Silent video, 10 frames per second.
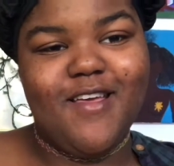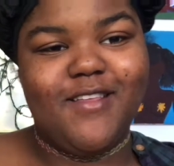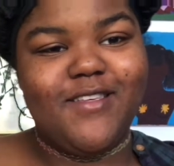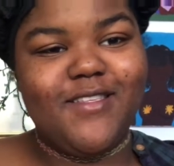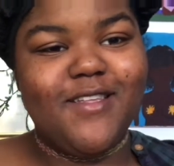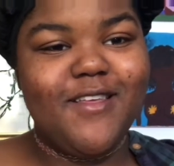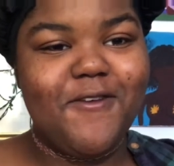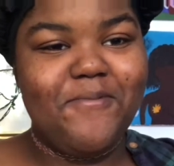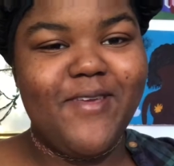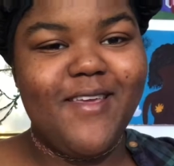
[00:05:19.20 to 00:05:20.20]
just a
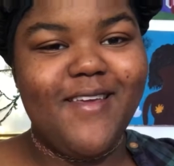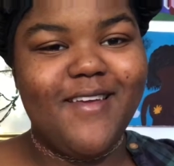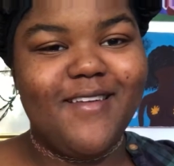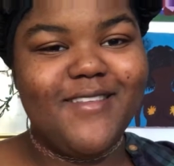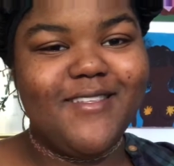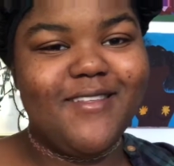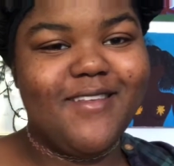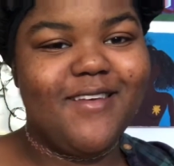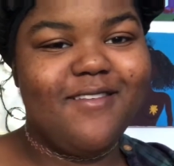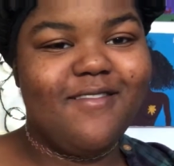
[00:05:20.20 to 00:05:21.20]
little peek, just a
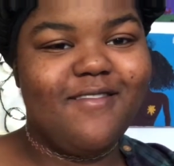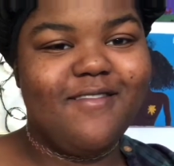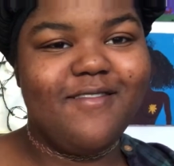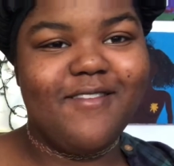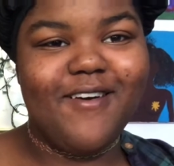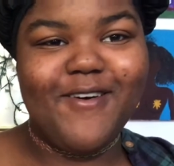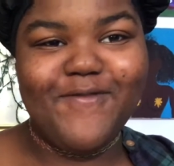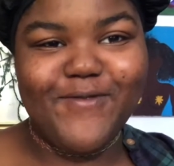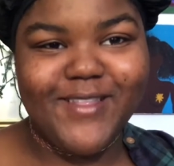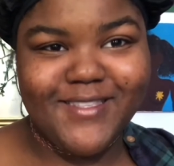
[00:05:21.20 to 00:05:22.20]
little
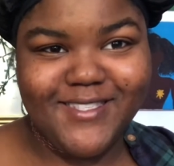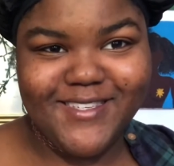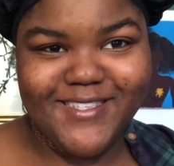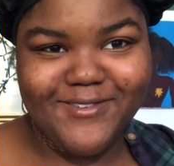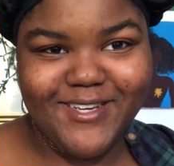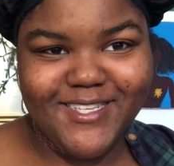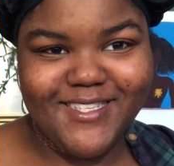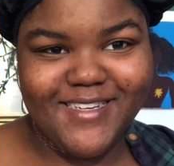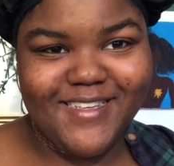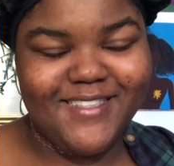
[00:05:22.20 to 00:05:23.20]
of what the
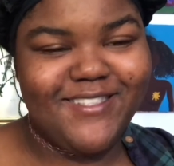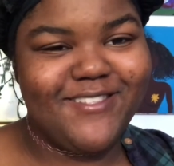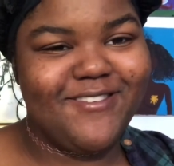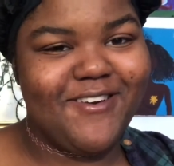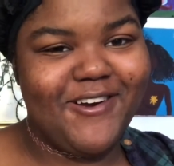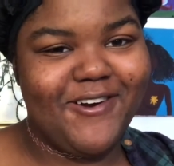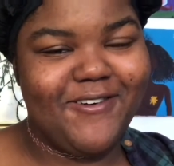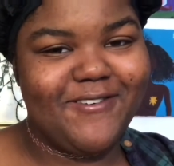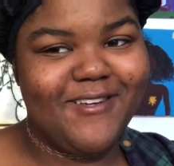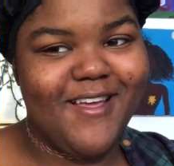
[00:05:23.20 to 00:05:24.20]
situation is. Because,
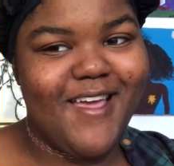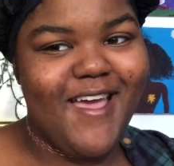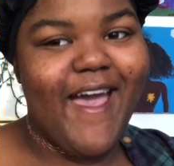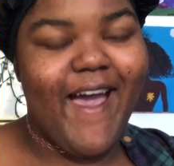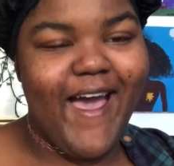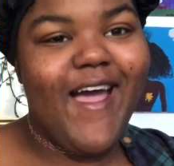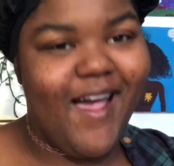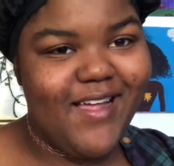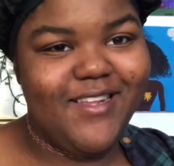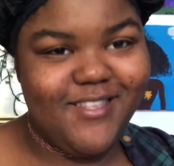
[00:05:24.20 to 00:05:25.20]
girl, I
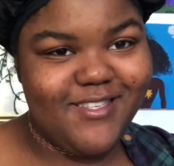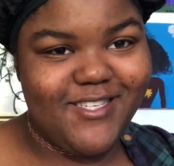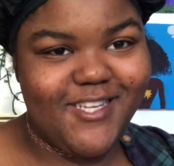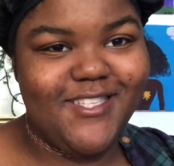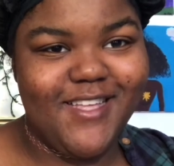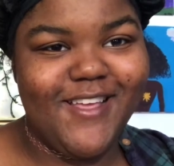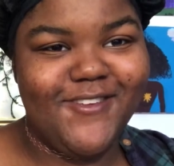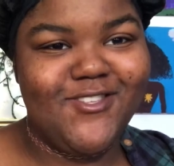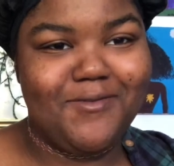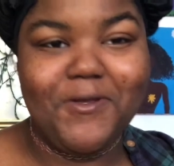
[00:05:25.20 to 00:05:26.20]
highly suggest that
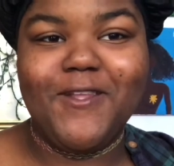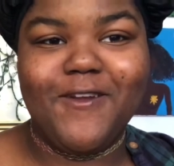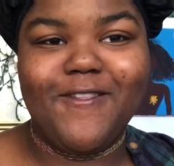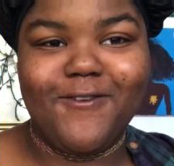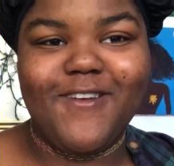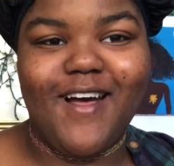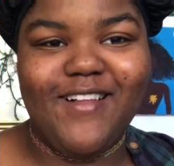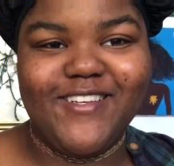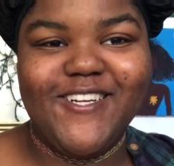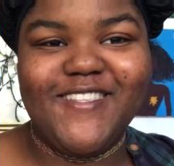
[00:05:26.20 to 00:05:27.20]
you spend your
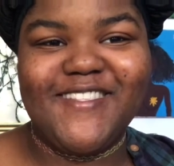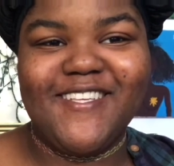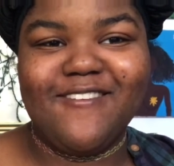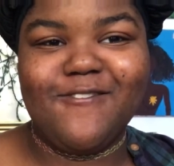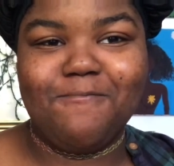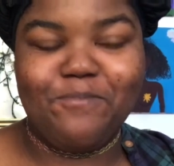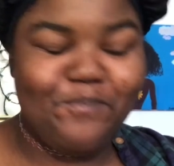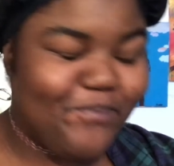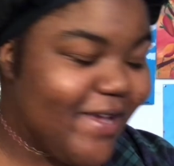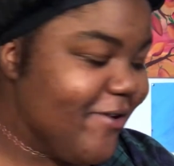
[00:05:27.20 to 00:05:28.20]
$3 to
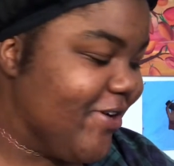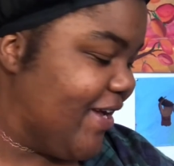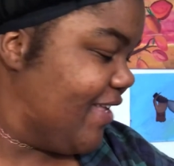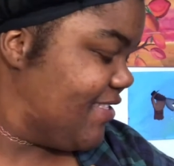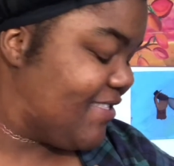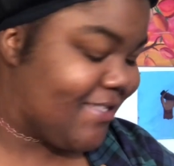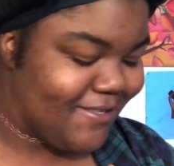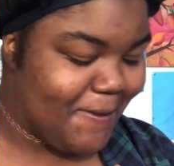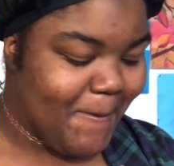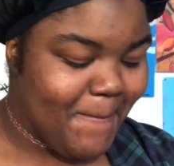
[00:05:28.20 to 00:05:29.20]
experience
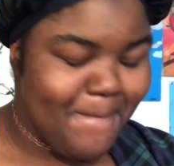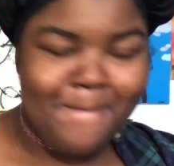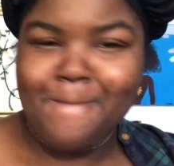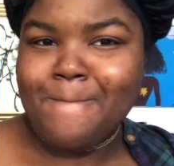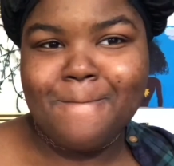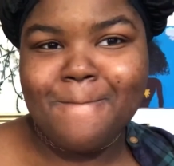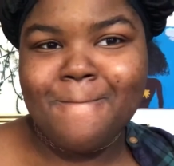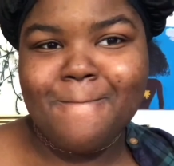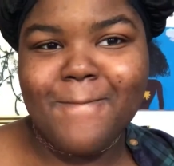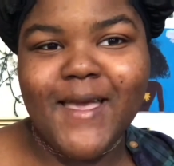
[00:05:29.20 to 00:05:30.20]

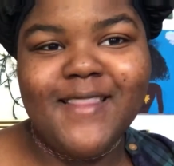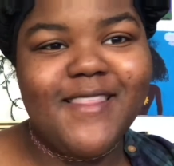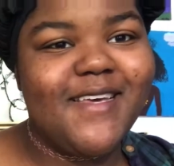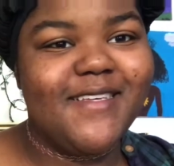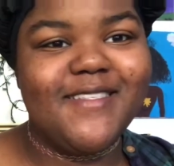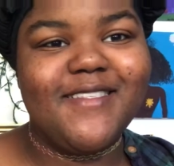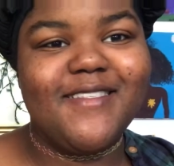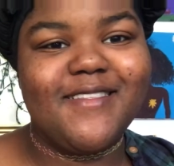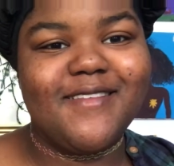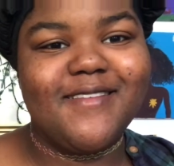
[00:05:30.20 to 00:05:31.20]

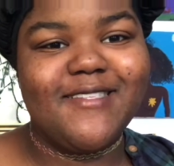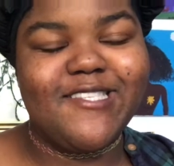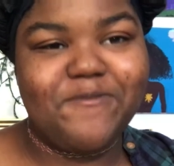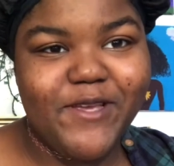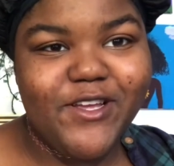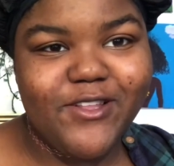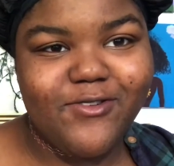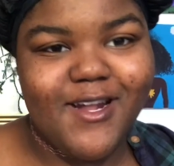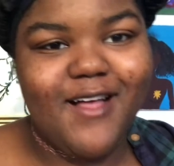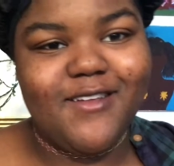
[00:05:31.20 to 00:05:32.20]
this. Spend your
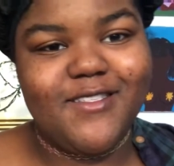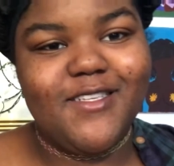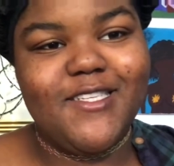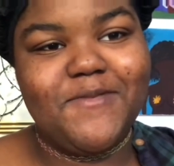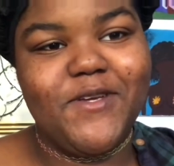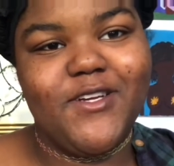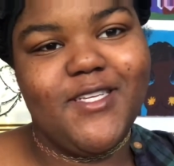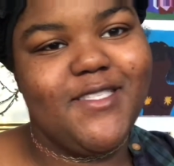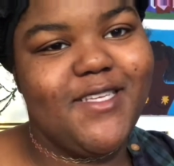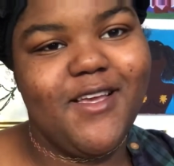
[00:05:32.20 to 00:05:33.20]
$3 and
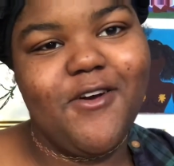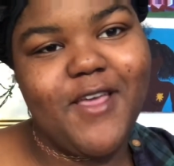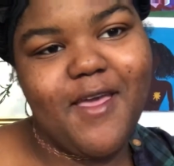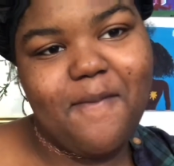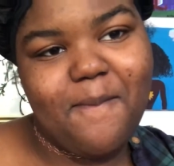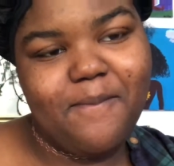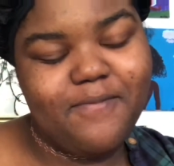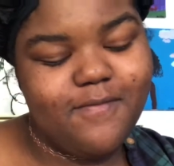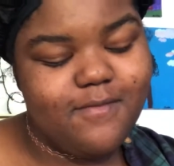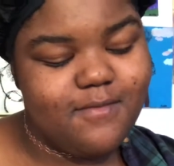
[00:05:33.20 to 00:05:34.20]
experience it. Okay,
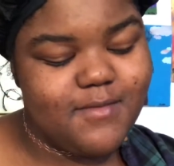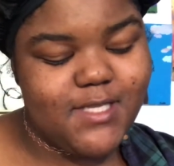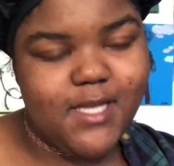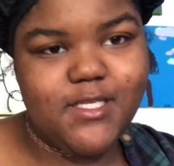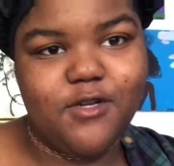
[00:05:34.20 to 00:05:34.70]
tangent